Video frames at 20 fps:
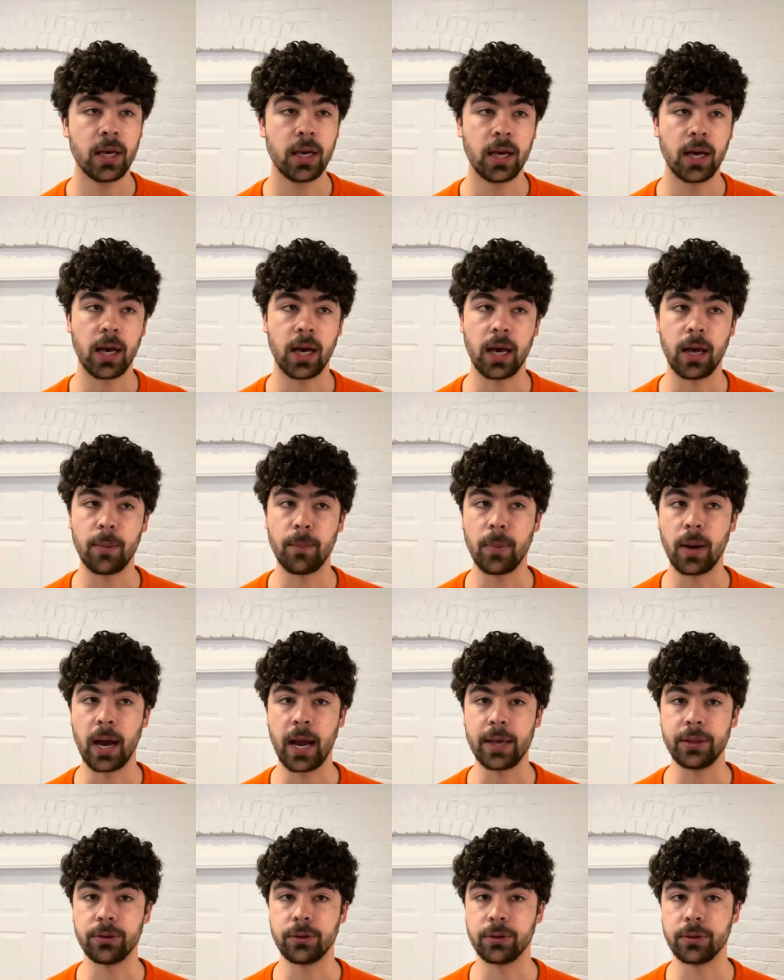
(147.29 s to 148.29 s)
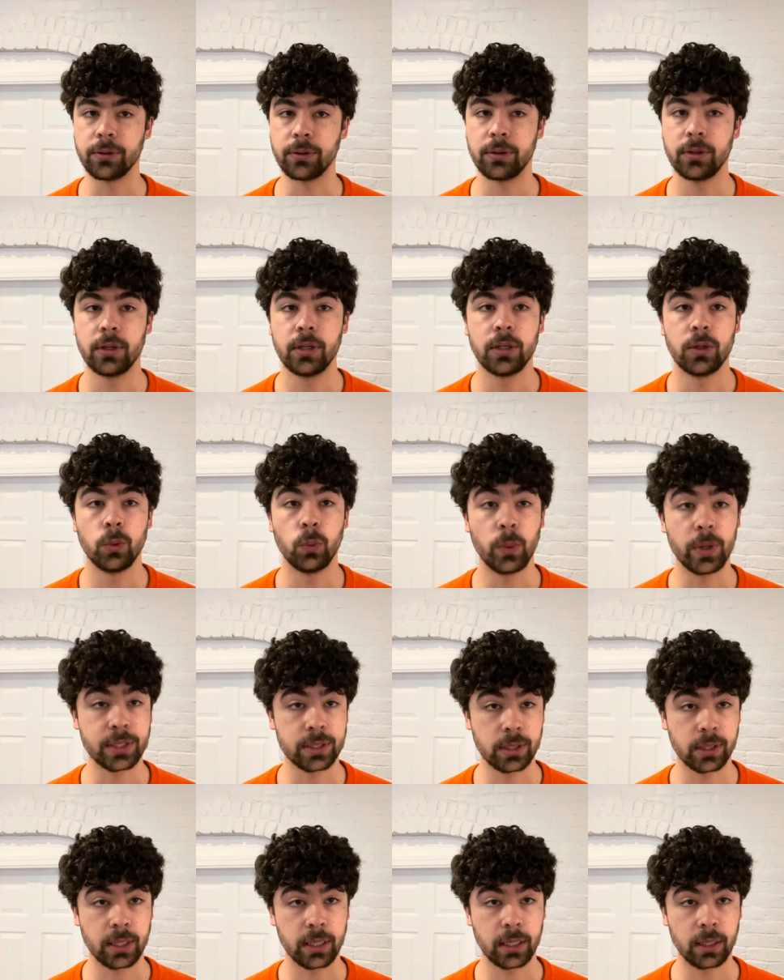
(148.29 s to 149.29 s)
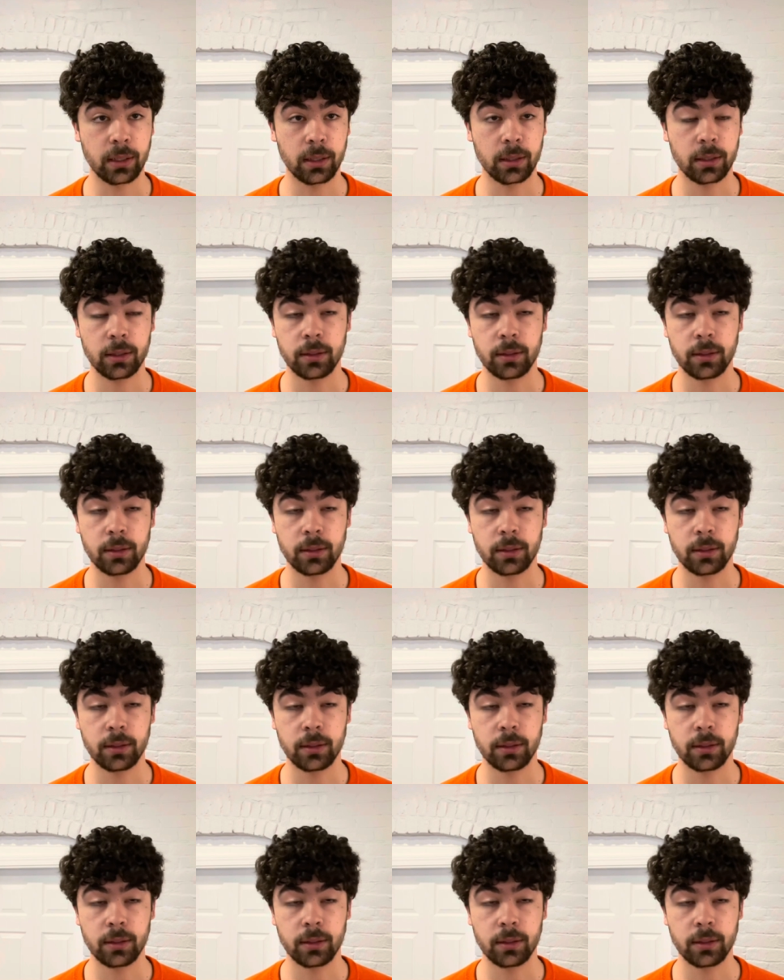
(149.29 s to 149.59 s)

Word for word: um, either whistling,